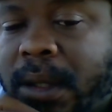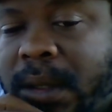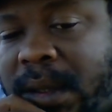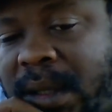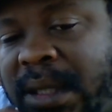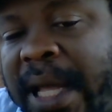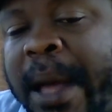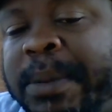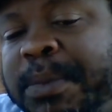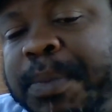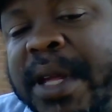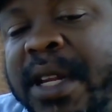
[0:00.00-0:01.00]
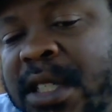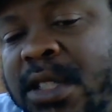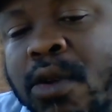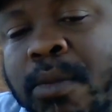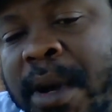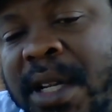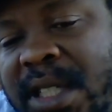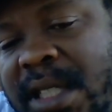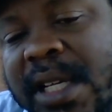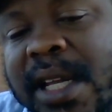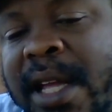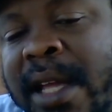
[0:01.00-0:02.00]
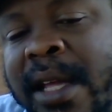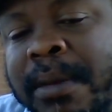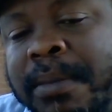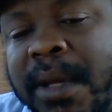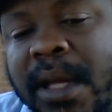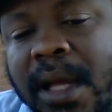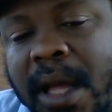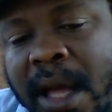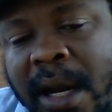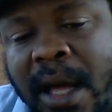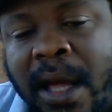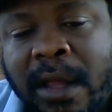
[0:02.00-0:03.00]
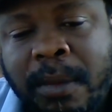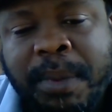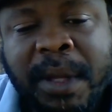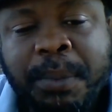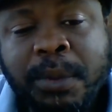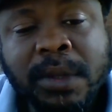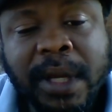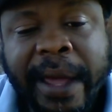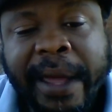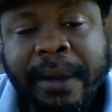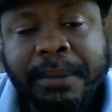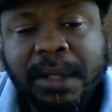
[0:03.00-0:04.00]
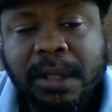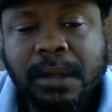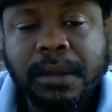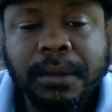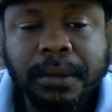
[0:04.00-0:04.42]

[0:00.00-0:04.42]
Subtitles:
Stop spending so much time in other people's camps.